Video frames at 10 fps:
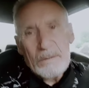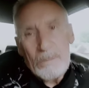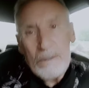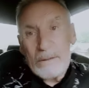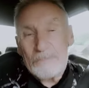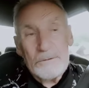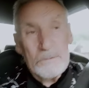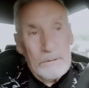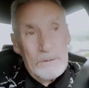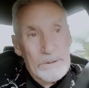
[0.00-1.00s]
Well, if you
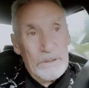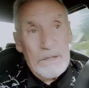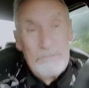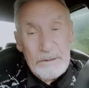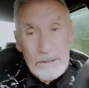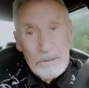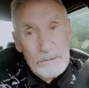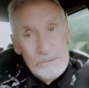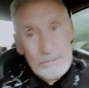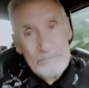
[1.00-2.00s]
were watching our
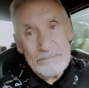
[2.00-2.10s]
videos,